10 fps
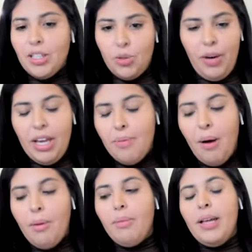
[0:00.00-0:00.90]
next week
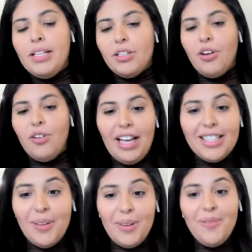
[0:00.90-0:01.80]
probably. So
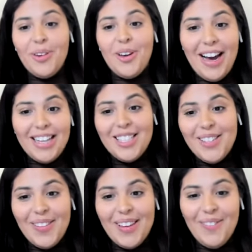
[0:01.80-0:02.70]
that's something for you
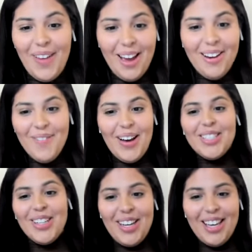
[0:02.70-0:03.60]
guys to be very
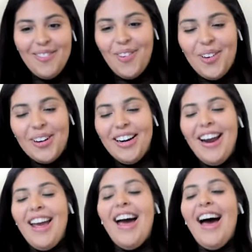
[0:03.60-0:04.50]
much looking
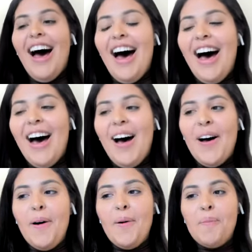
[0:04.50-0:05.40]
forward.
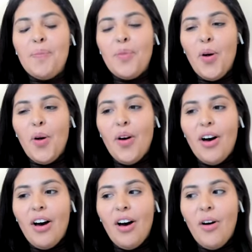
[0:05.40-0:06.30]
Um,
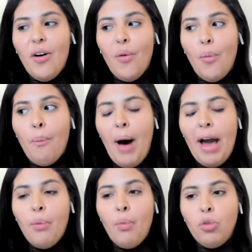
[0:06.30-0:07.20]

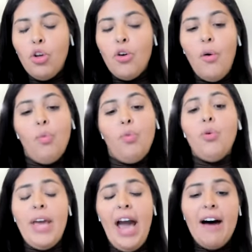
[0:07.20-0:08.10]
by
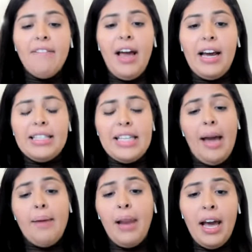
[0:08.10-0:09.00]
do we have like a
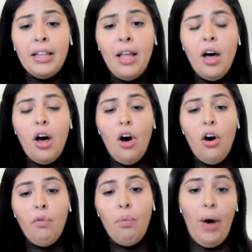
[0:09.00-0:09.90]
timeline
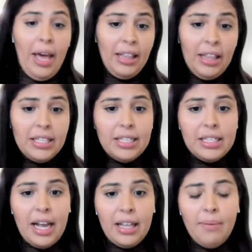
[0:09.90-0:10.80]
of when this
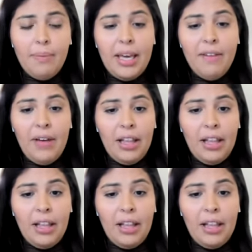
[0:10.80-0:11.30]
is gonna be